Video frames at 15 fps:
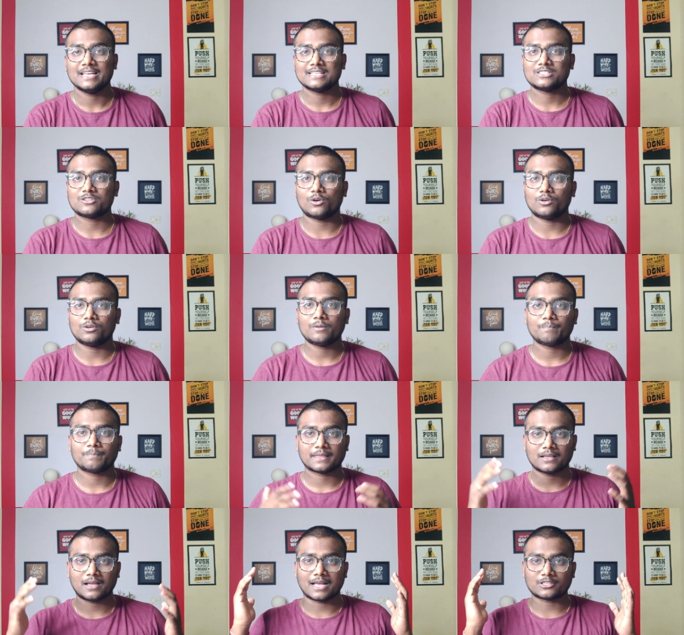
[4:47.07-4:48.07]
So
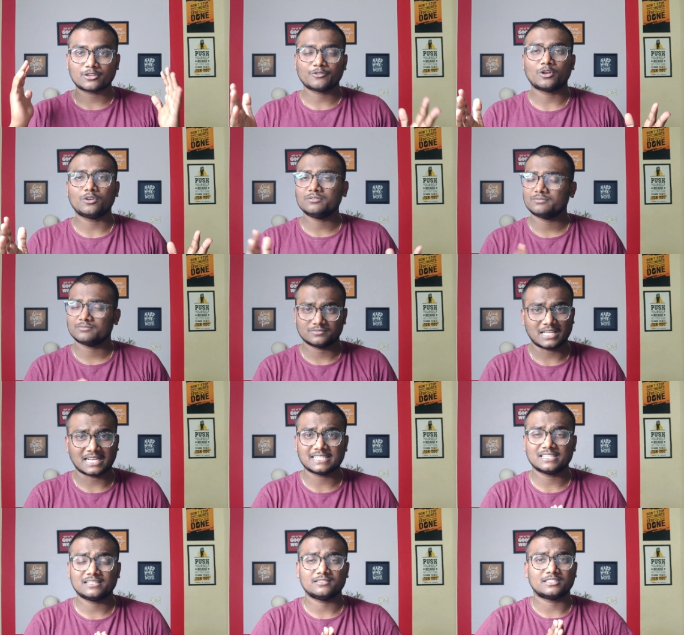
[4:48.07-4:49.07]
as of now,
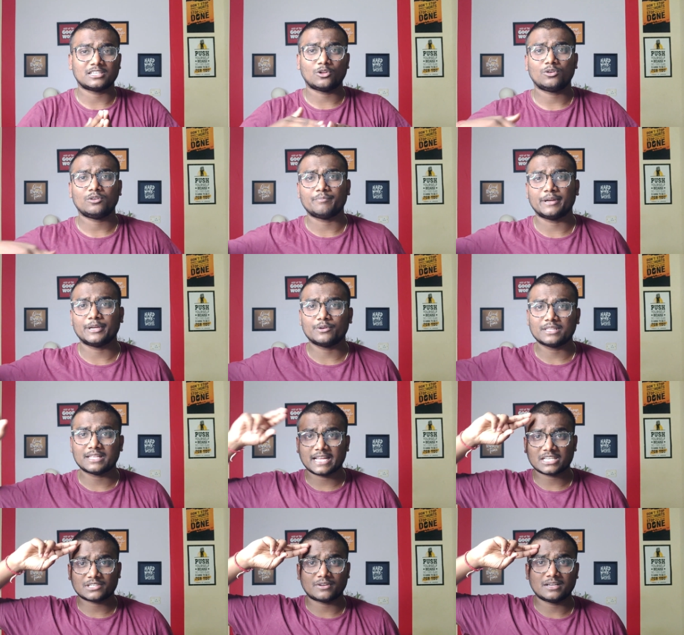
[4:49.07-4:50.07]
that's it. Chalo, meet you in the
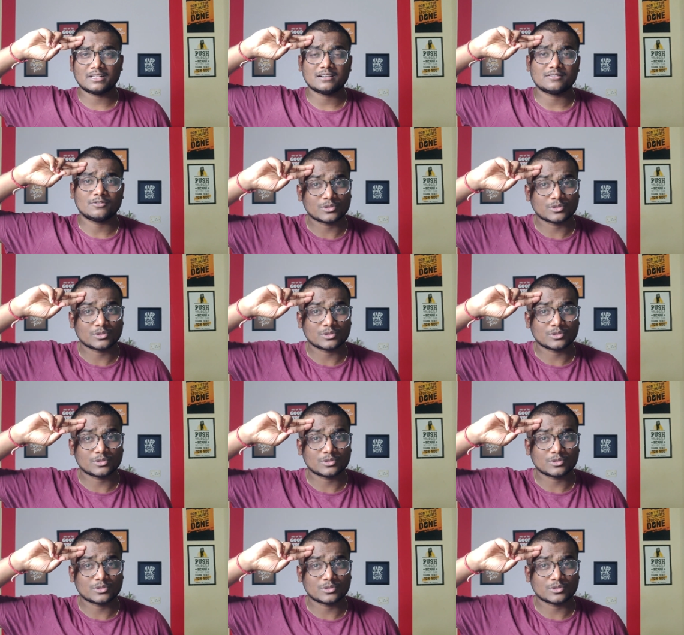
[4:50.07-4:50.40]
next one.